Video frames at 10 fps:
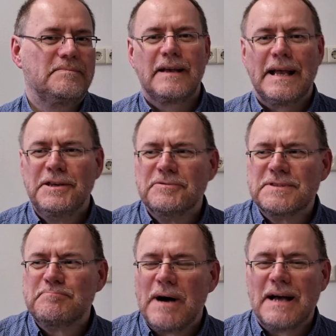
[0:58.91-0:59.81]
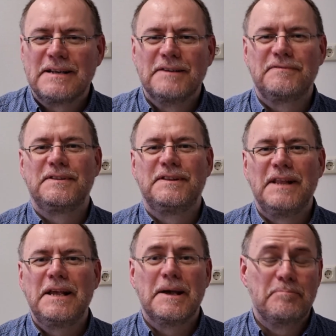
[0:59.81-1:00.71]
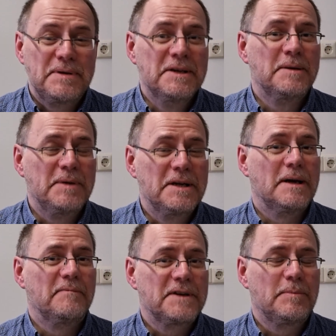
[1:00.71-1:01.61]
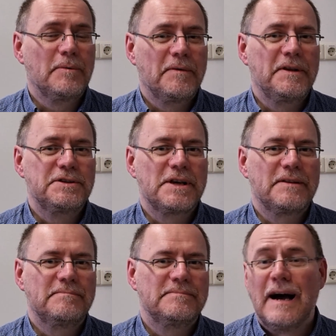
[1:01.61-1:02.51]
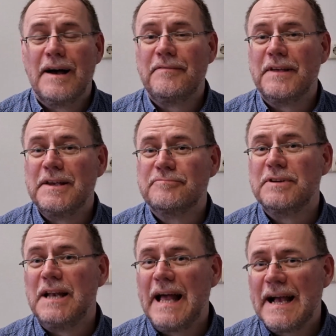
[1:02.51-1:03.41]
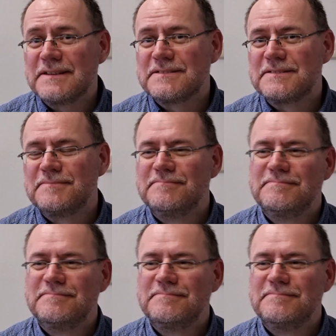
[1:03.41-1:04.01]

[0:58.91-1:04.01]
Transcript: Can you spot if they appear to be comfortable with each other? Are they relaxed?